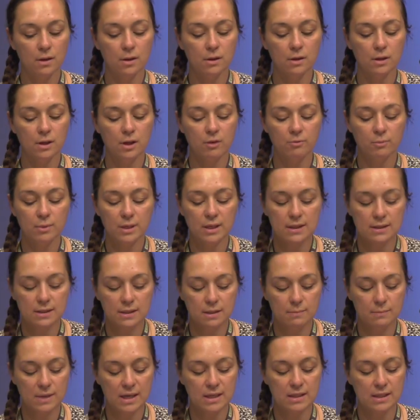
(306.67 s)
The government has
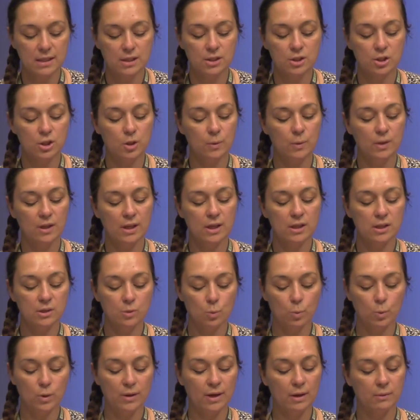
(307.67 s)
committed to doing this
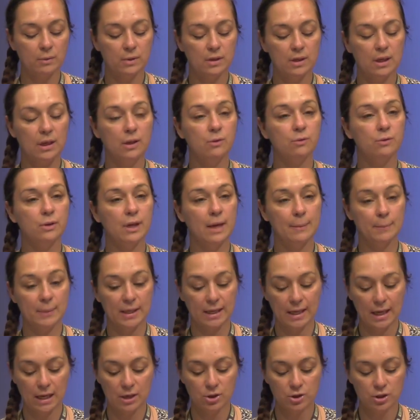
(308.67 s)
without the need for an
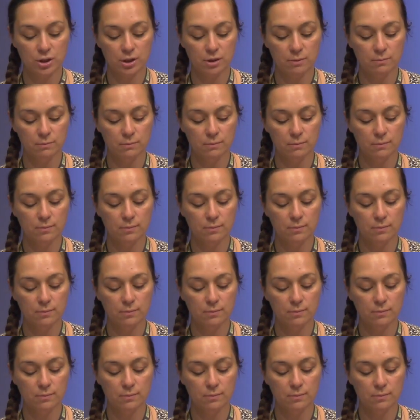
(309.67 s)
application,